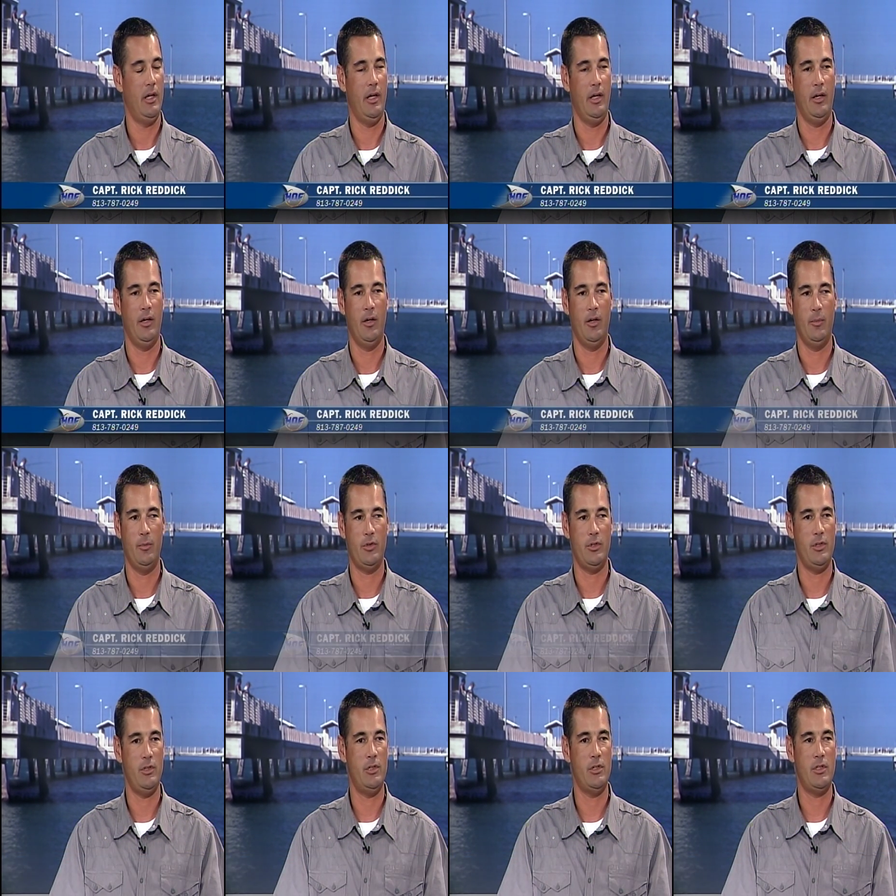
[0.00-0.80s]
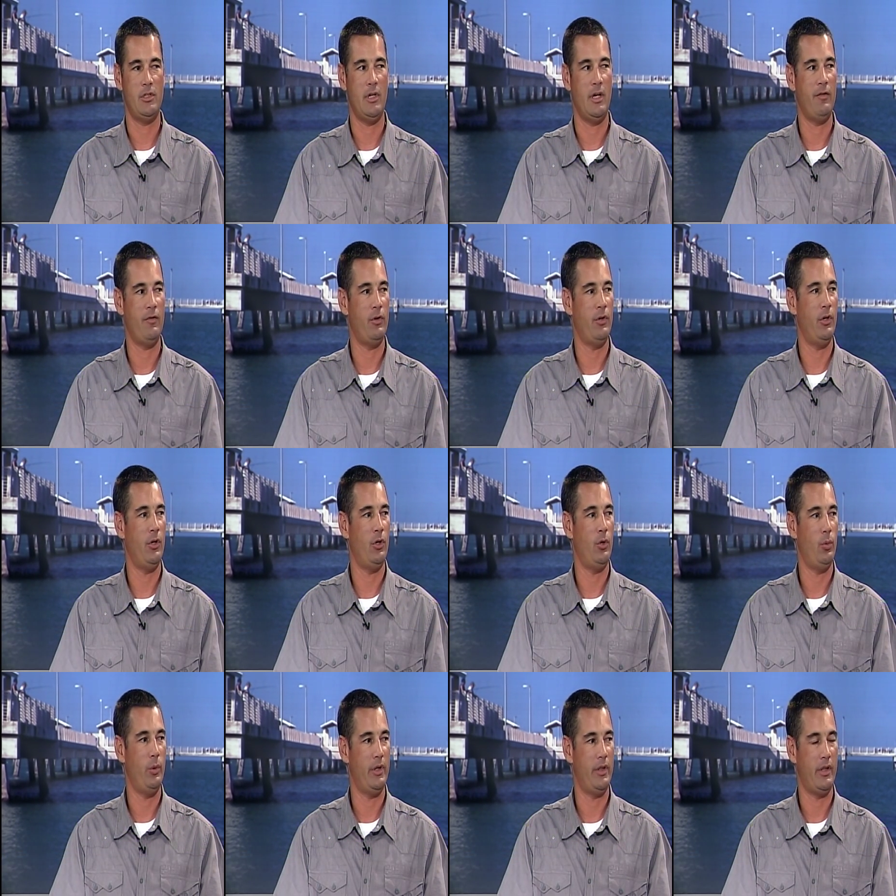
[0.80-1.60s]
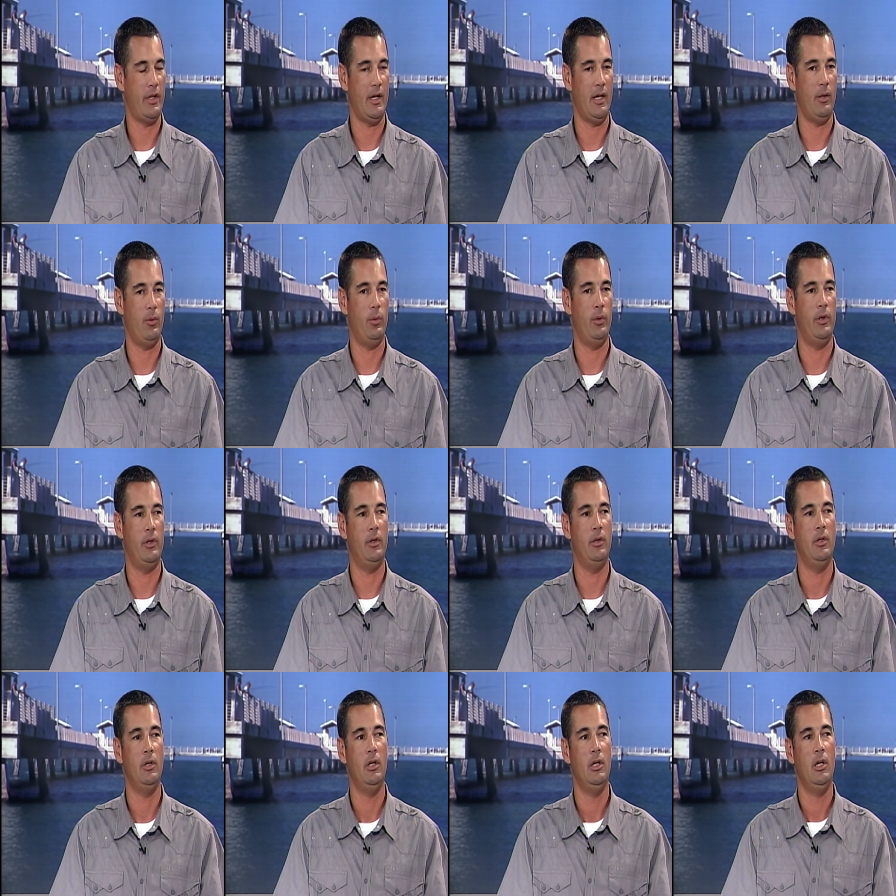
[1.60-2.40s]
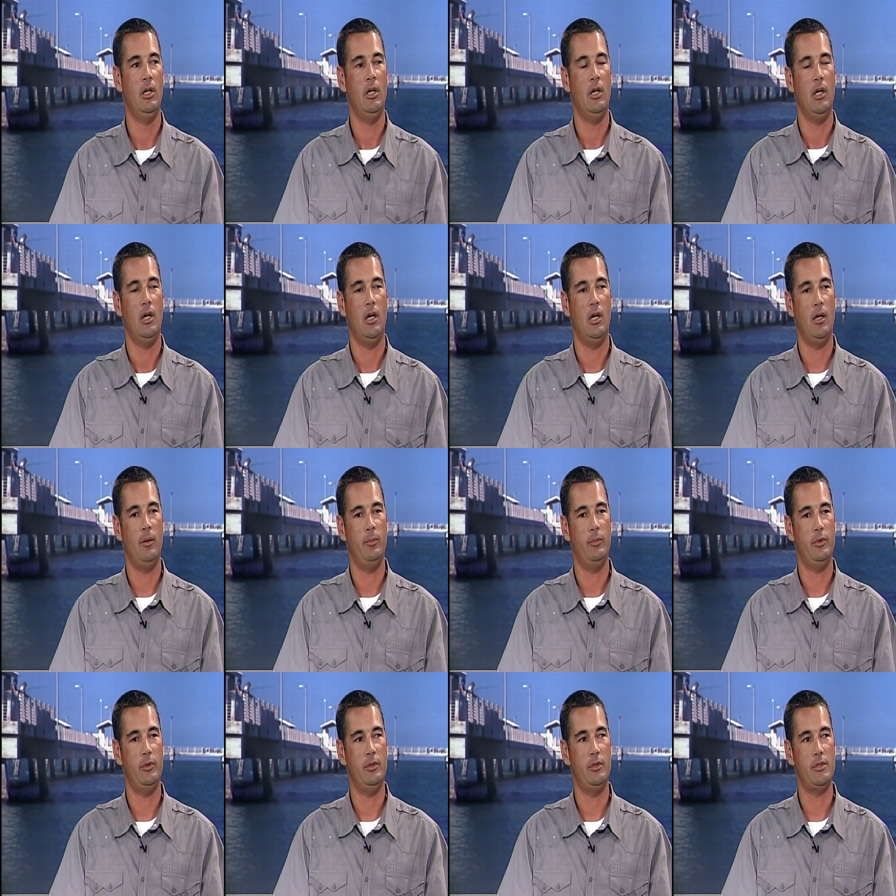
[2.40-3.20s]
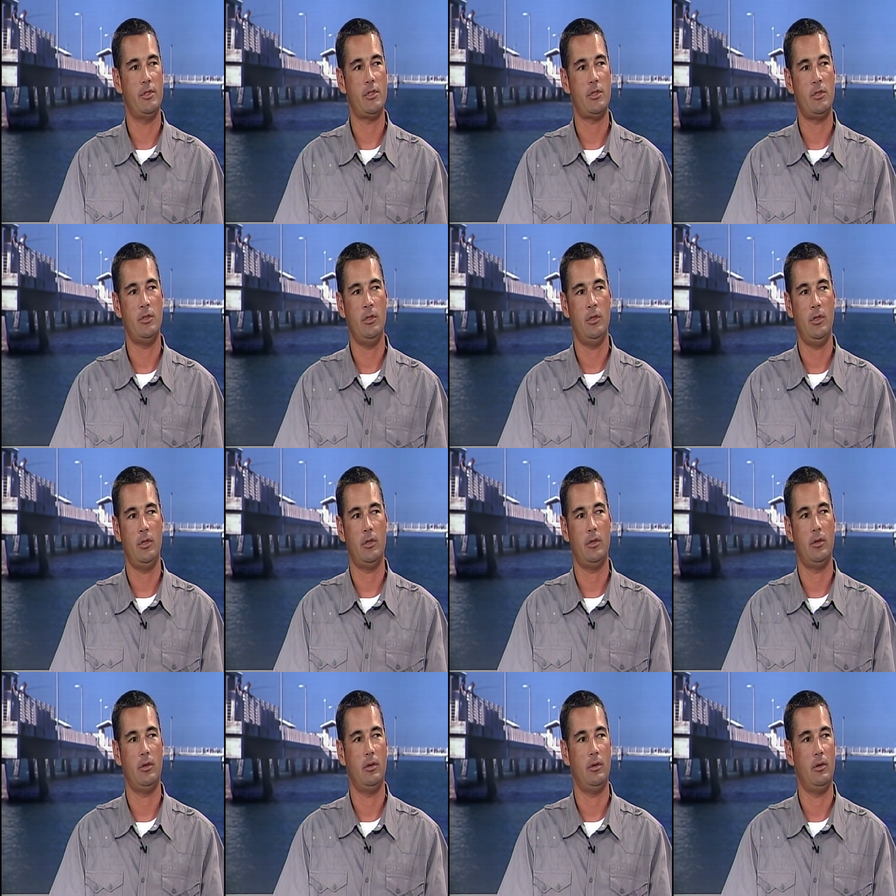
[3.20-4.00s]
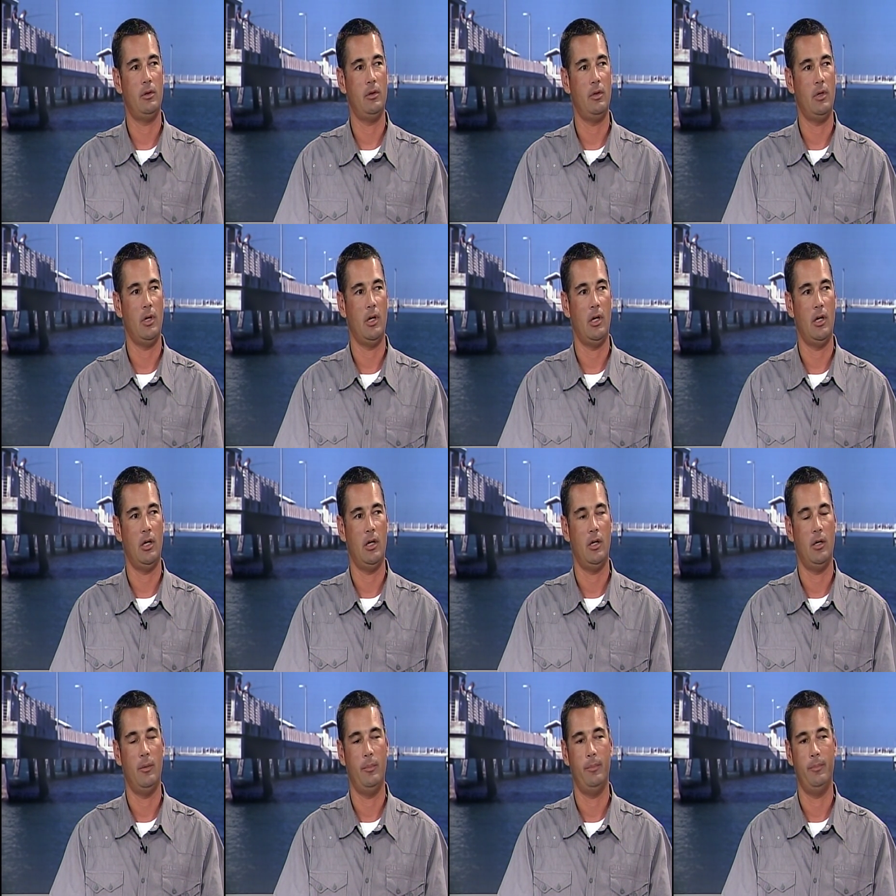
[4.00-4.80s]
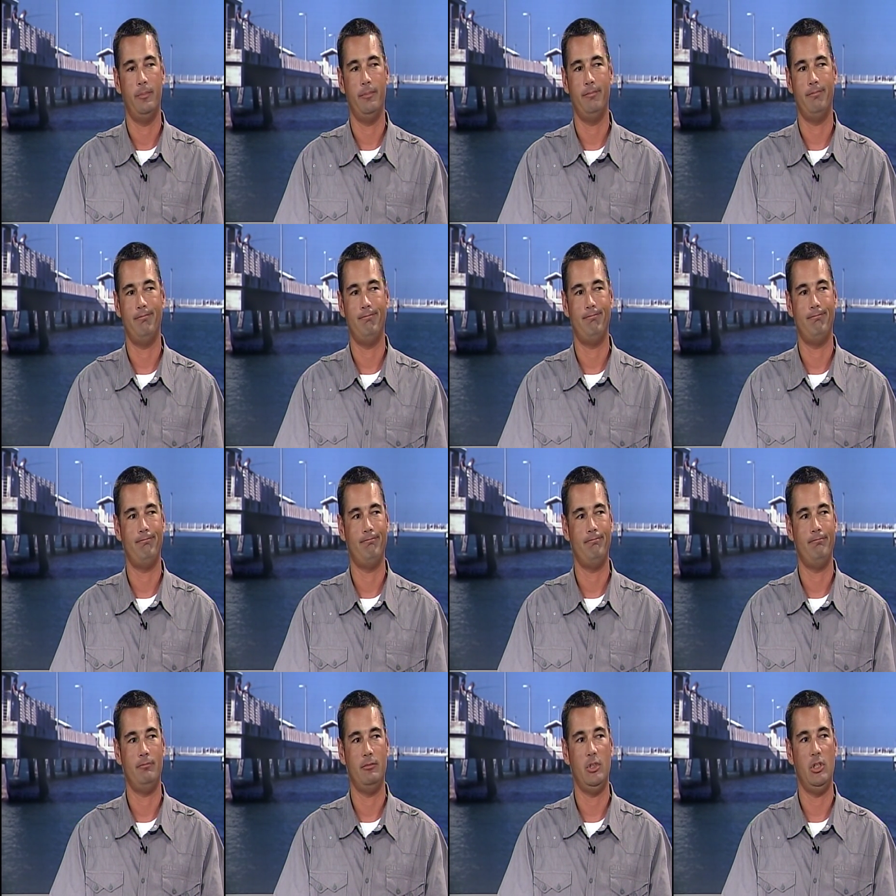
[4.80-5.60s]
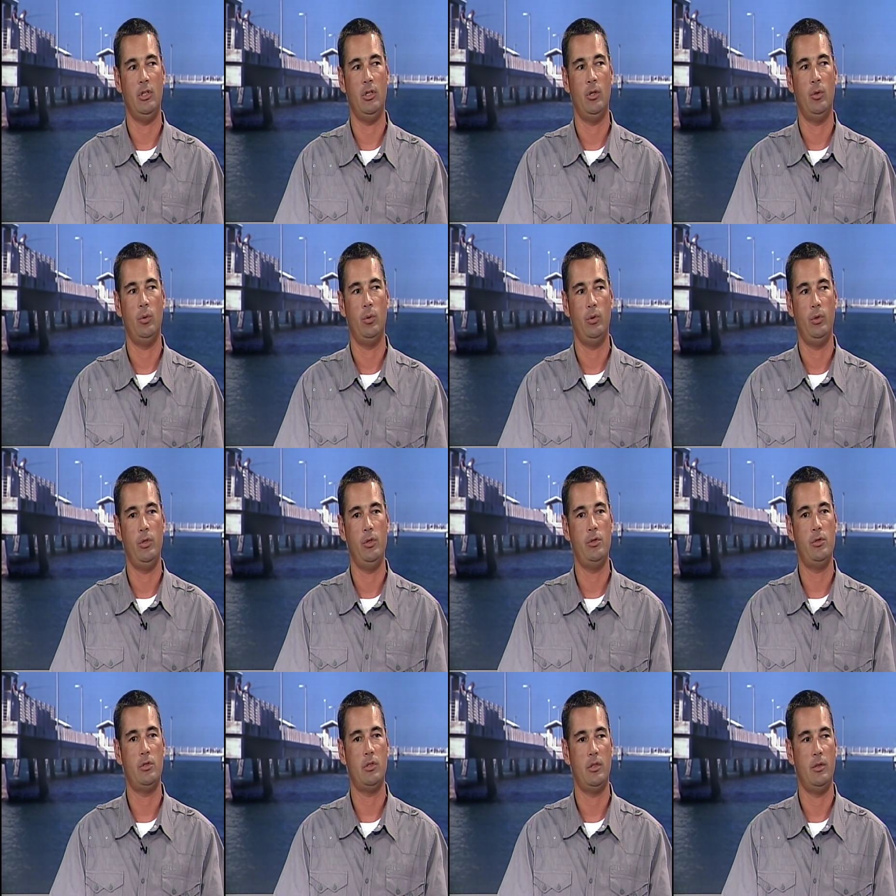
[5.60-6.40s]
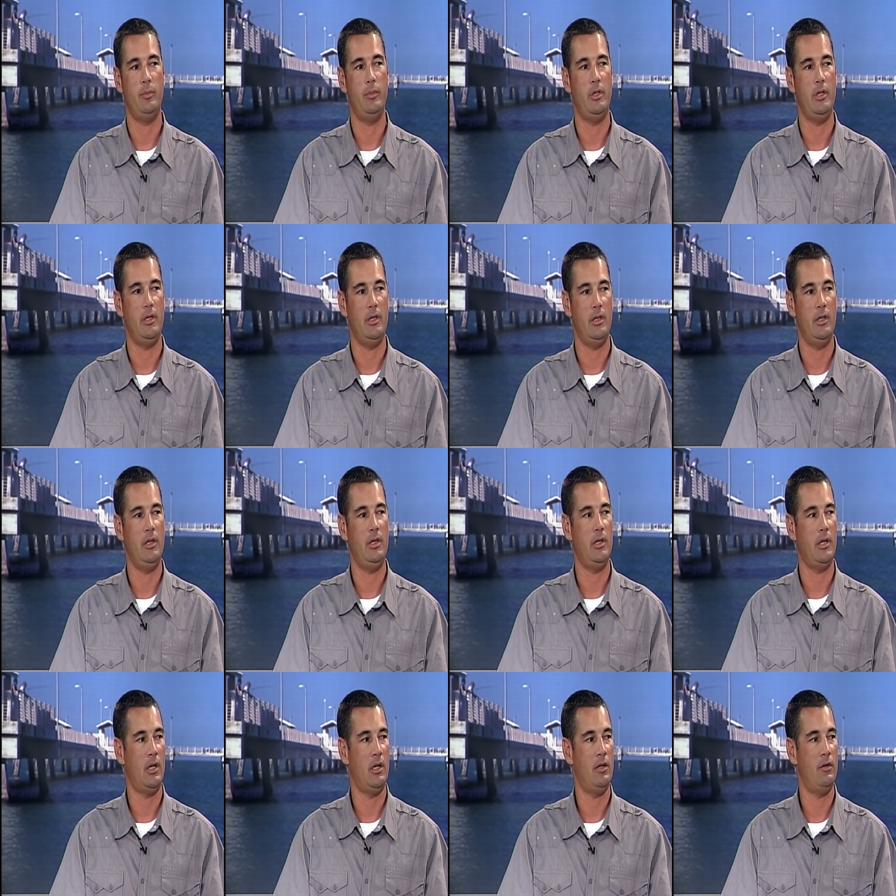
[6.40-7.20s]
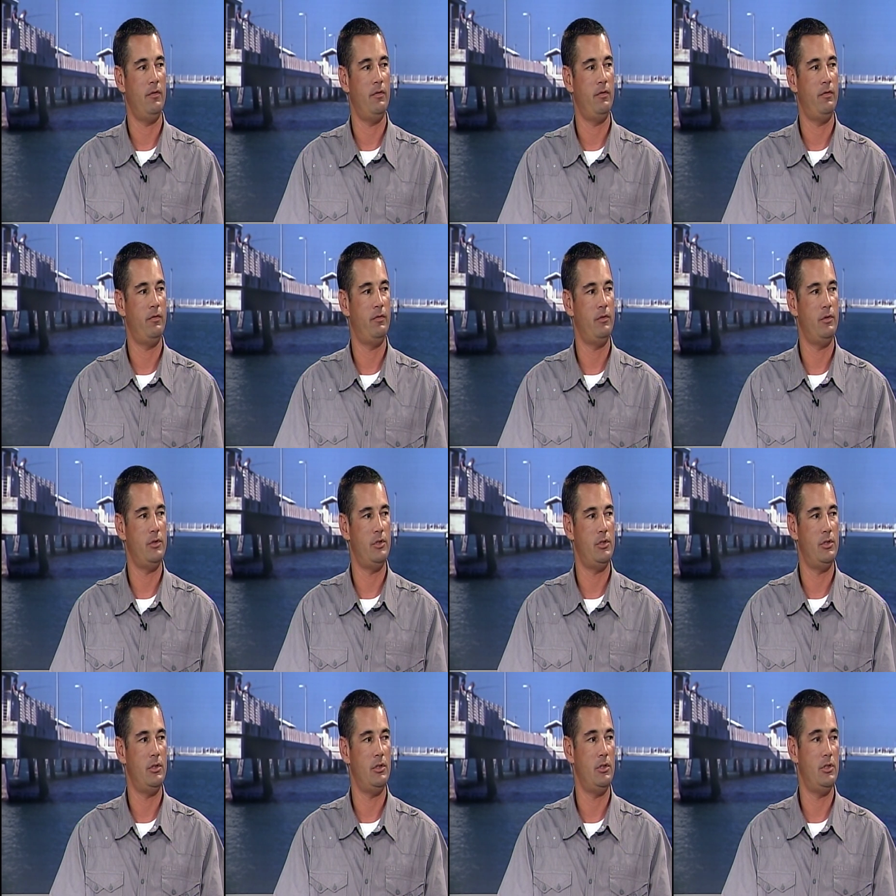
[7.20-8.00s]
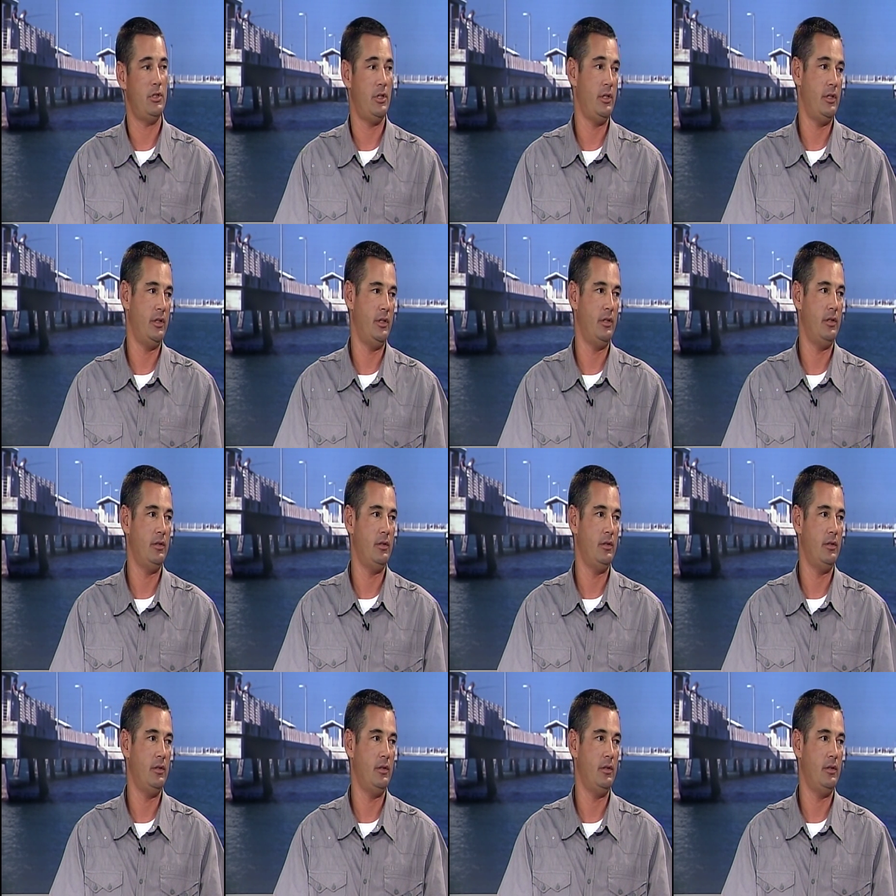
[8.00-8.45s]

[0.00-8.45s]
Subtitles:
And so you just never know with that one. The snook, you know, will usually be any kind of jig.